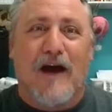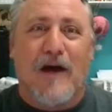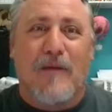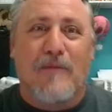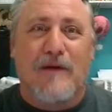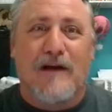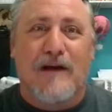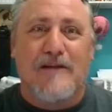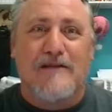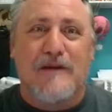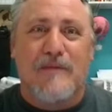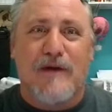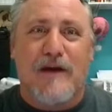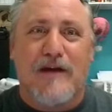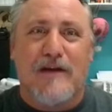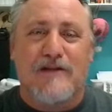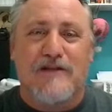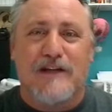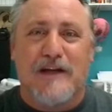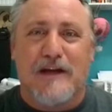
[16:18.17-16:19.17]
Because I'm out
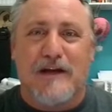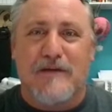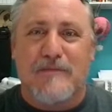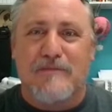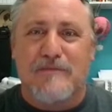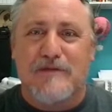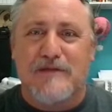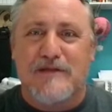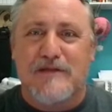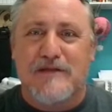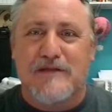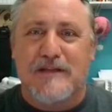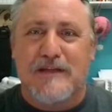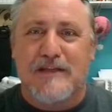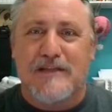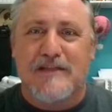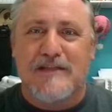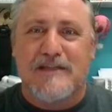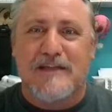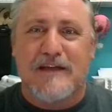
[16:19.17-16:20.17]
of gems,
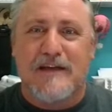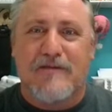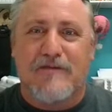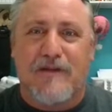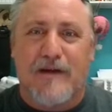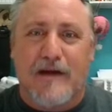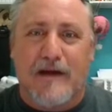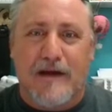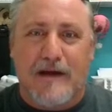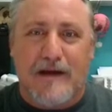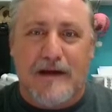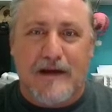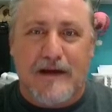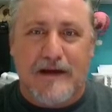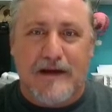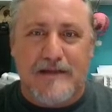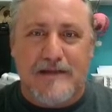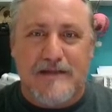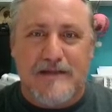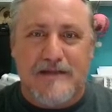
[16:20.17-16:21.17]
let's see if I can
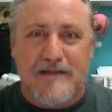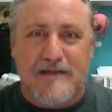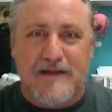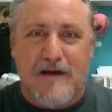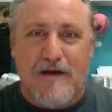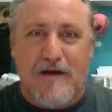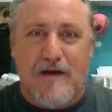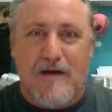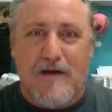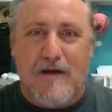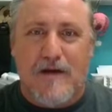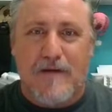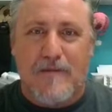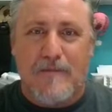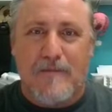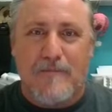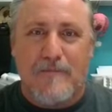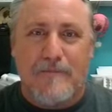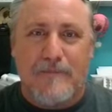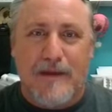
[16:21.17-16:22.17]
get
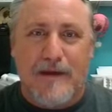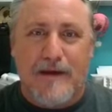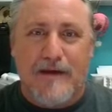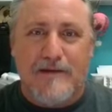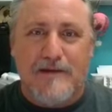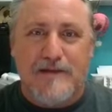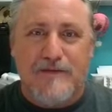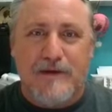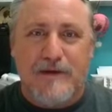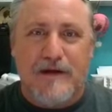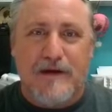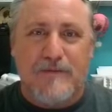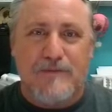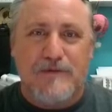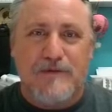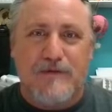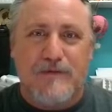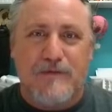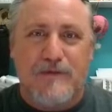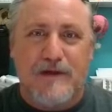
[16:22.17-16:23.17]
some speed ups
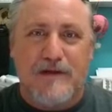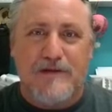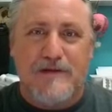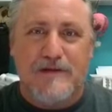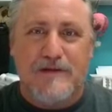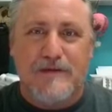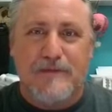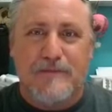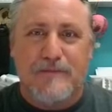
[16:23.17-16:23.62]
from this.